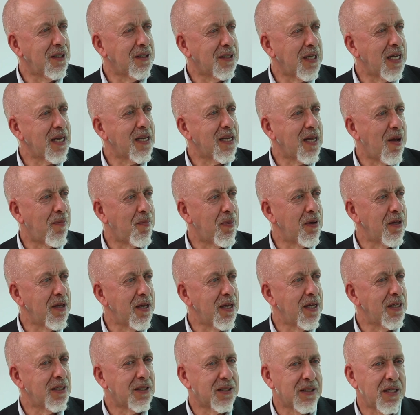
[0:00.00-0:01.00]
Take a couple of
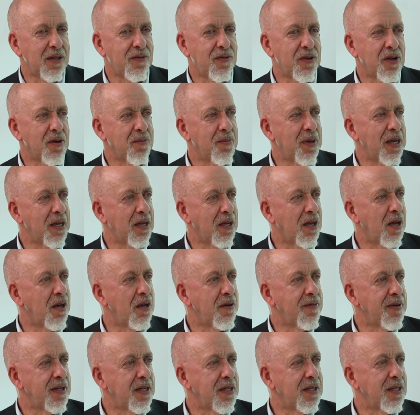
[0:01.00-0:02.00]
years, see if you can make a go
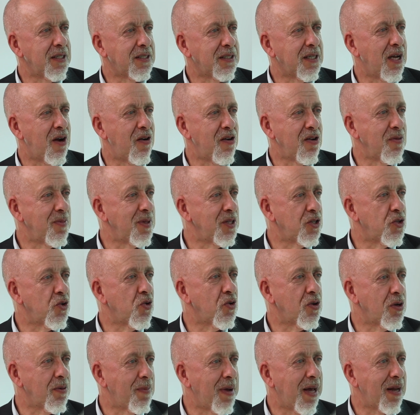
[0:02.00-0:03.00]
of it in this area. You've been
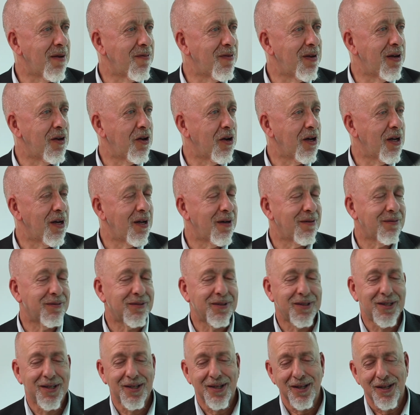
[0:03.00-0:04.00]
talking about it for long enough.
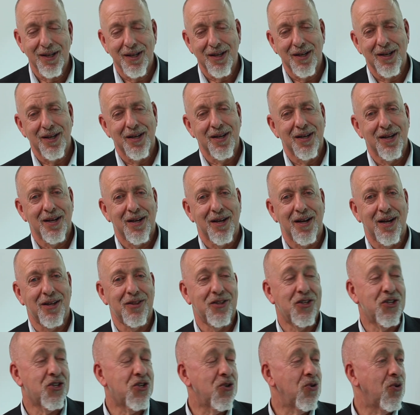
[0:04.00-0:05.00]

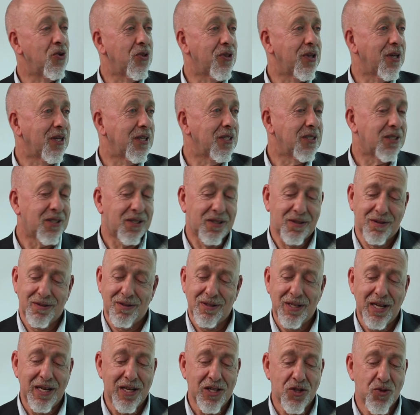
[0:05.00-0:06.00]
And the short thing is,
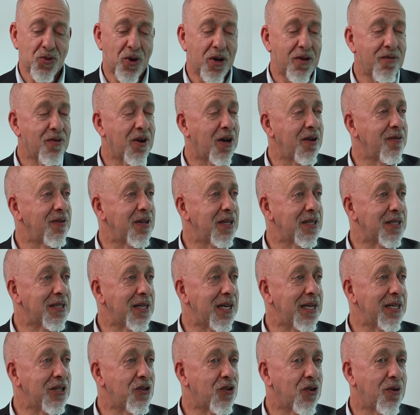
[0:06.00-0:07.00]
nearly 25 years
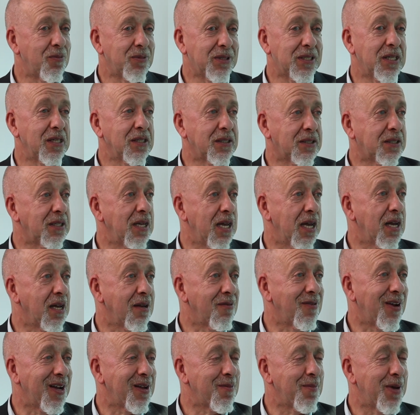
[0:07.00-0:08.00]
later, I'm still seeing
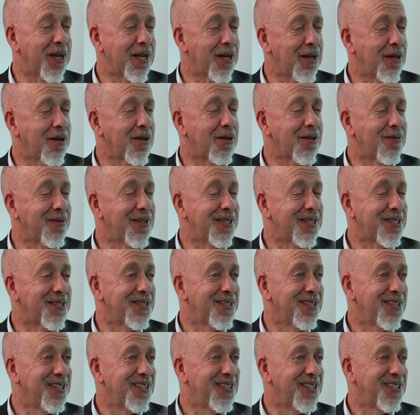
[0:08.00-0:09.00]
if I can make a go of it.
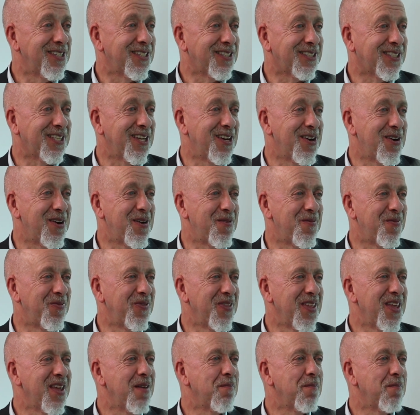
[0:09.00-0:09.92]
So,